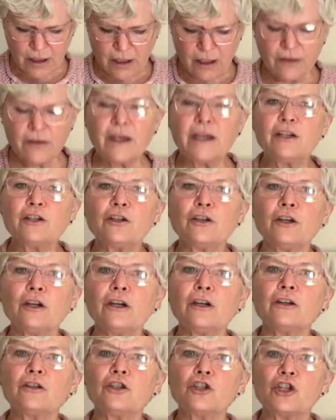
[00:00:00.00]
They
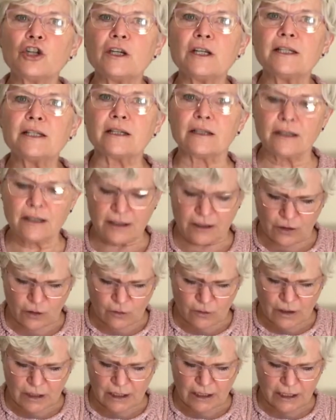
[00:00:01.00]
took Jesus
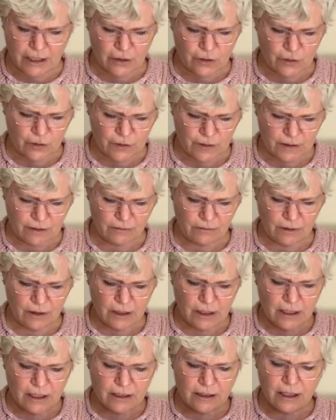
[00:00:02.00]
to the leaders.
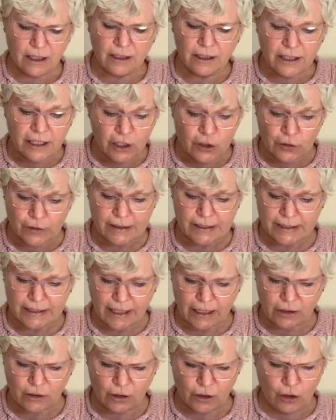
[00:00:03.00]
The leaders
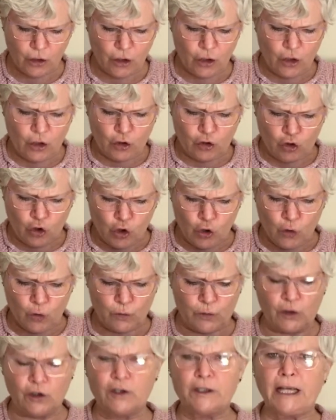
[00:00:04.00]
said, "You
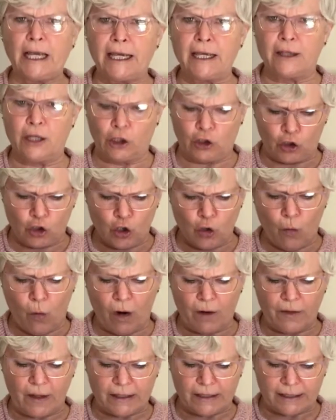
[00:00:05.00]
say that you
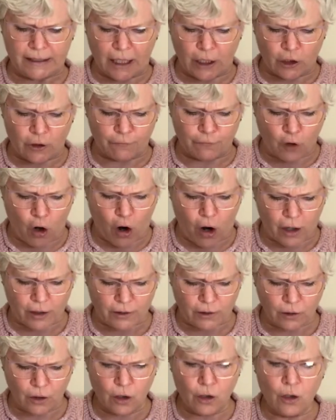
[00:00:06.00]
are the Son of God.